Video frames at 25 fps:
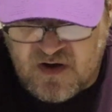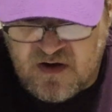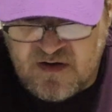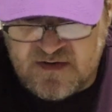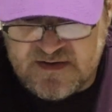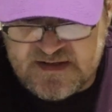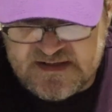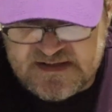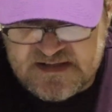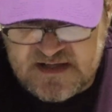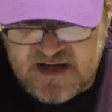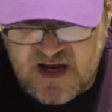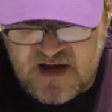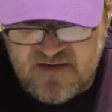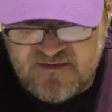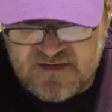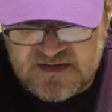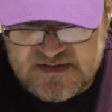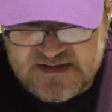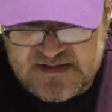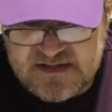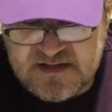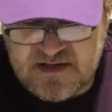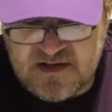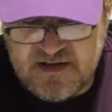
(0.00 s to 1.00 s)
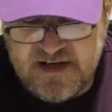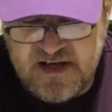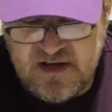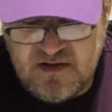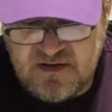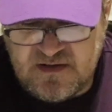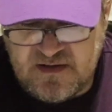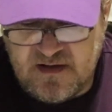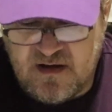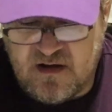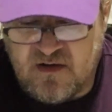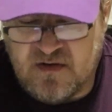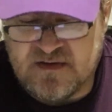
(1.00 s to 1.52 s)
On the Scoville
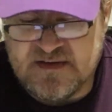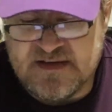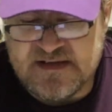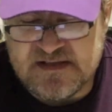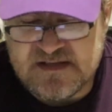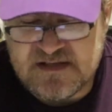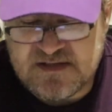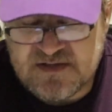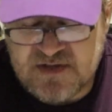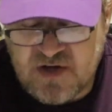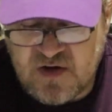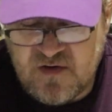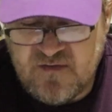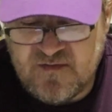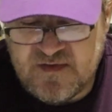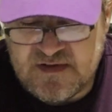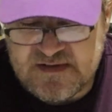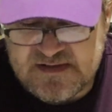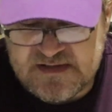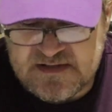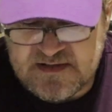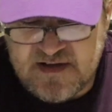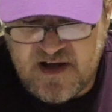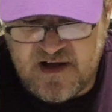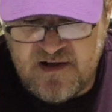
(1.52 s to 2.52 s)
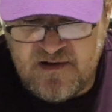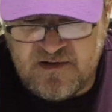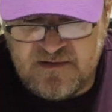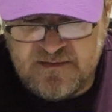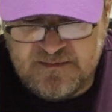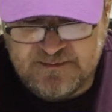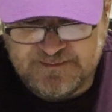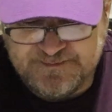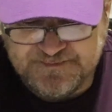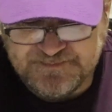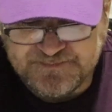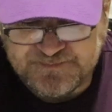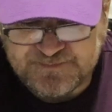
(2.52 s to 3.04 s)
scale,
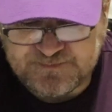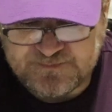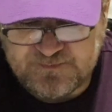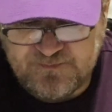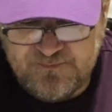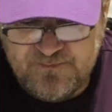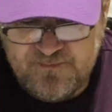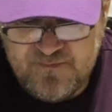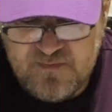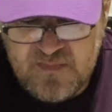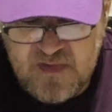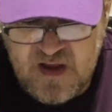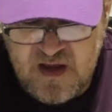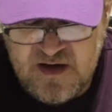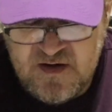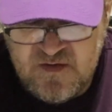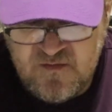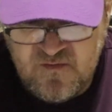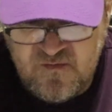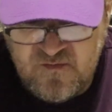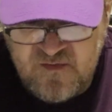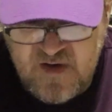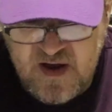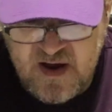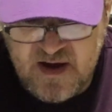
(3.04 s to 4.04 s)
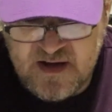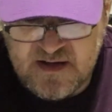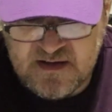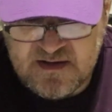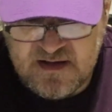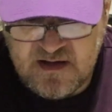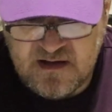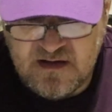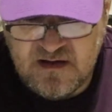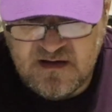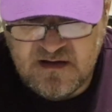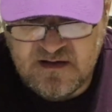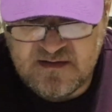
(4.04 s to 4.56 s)
in
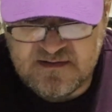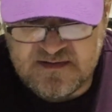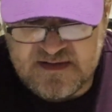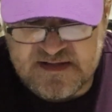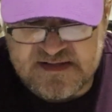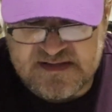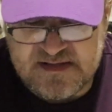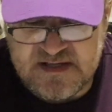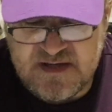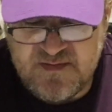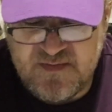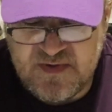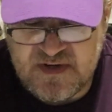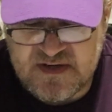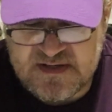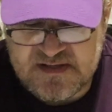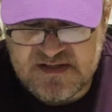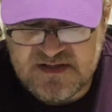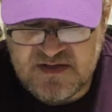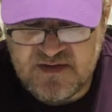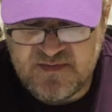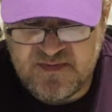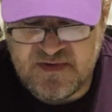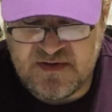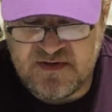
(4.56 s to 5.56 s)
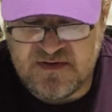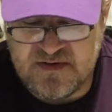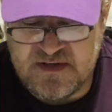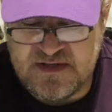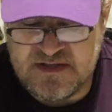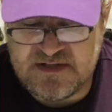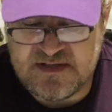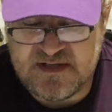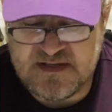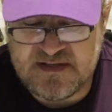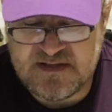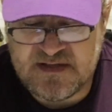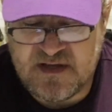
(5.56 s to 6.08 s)
fact, the Sepia Serpent
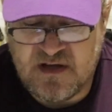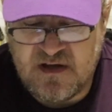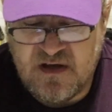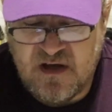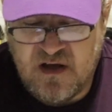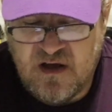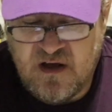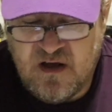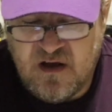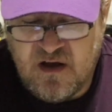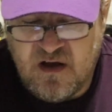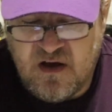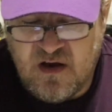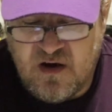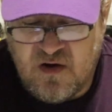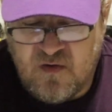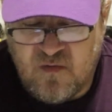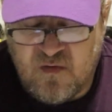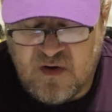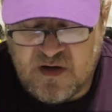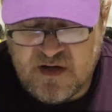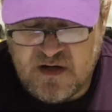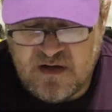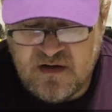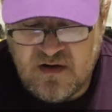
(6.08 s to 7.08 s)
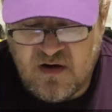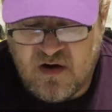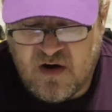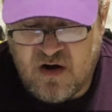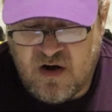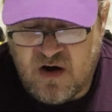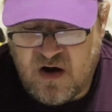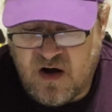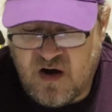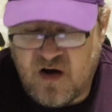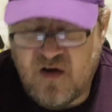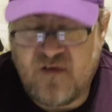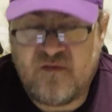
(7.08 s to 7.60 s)
reaches
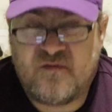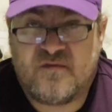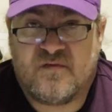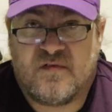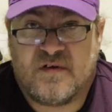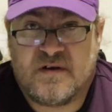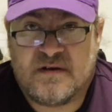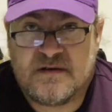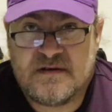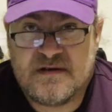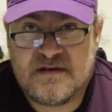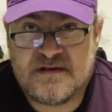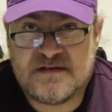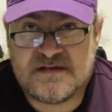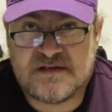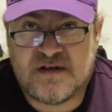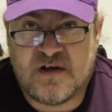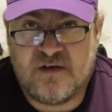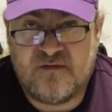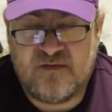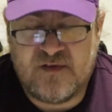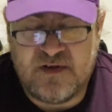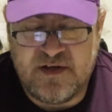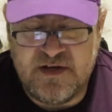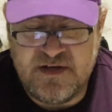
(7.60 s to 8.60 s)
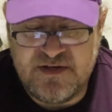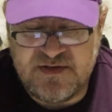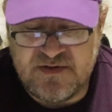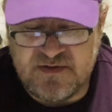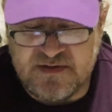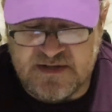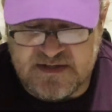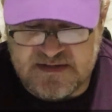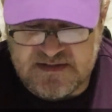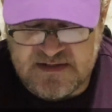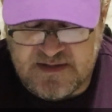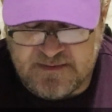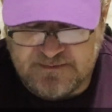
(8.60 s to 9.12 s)
1.5 Scoville heat
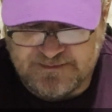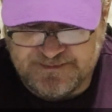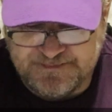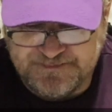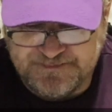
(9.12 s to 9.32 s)
units.